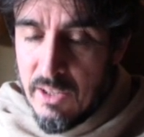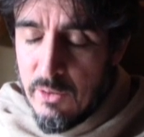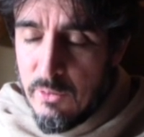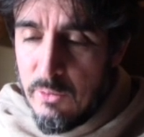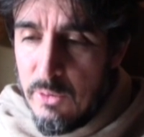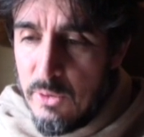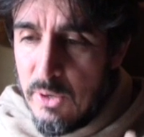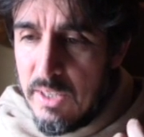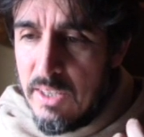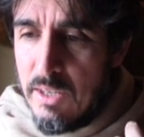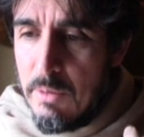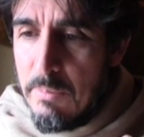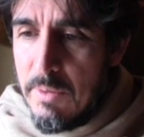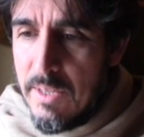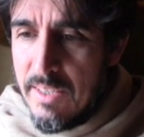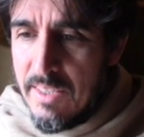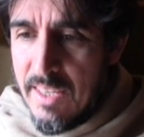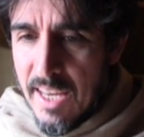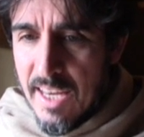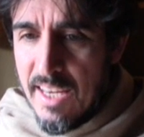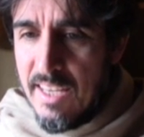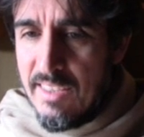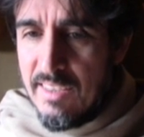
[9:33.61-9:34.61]
For it to be
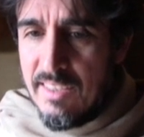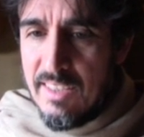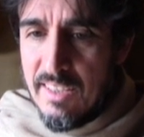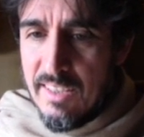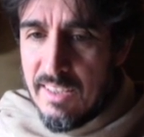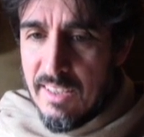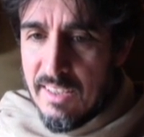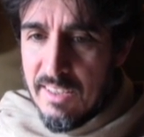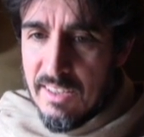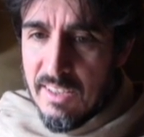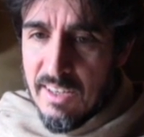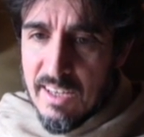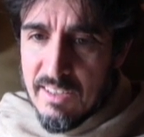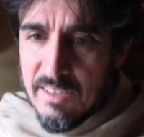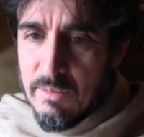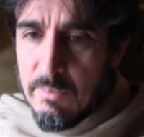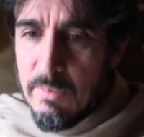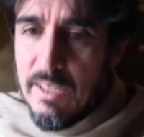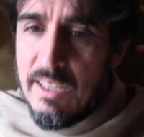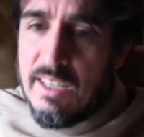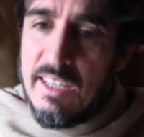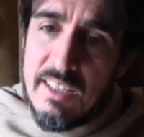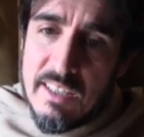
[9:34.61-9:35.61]
tasted, there has to
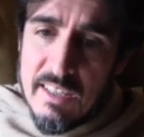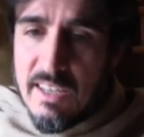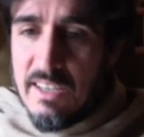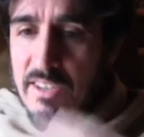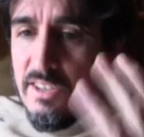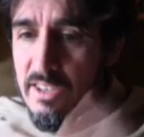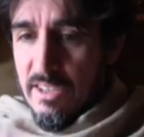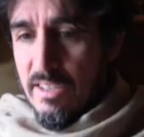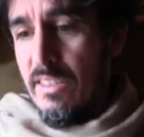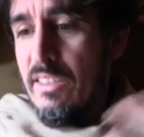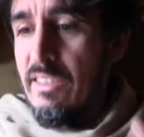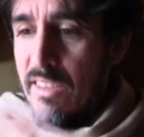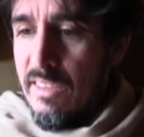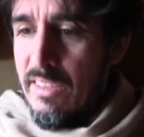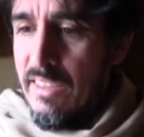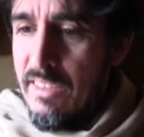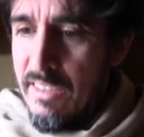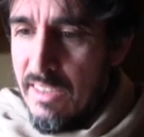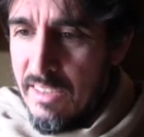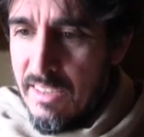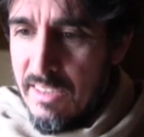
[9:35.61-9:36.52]
be conditions